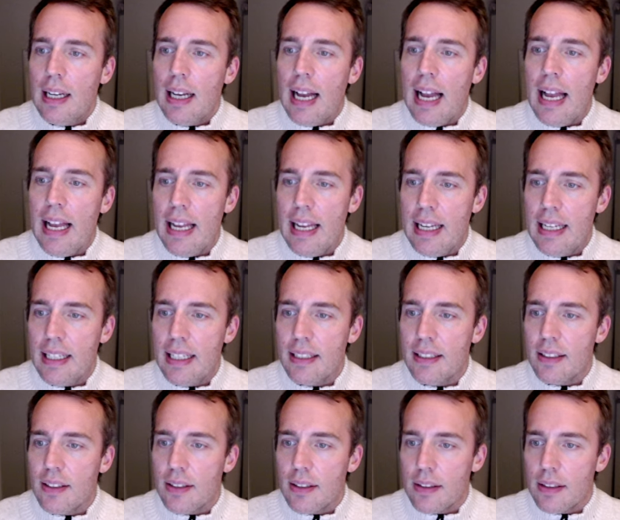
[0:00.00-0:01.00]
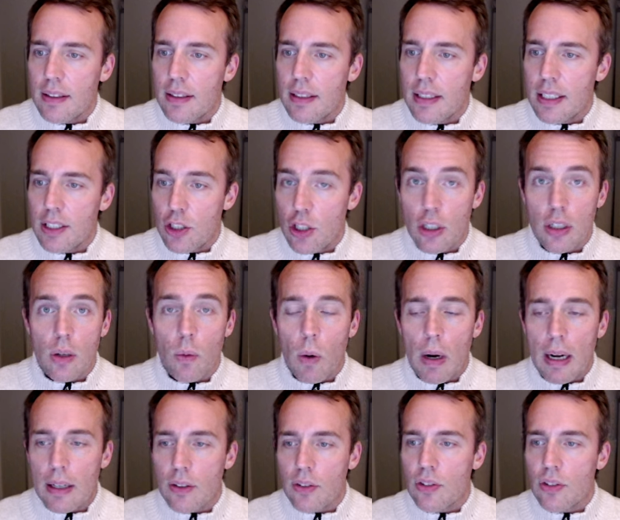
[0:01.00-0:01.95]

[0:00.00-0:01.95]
and it took a while.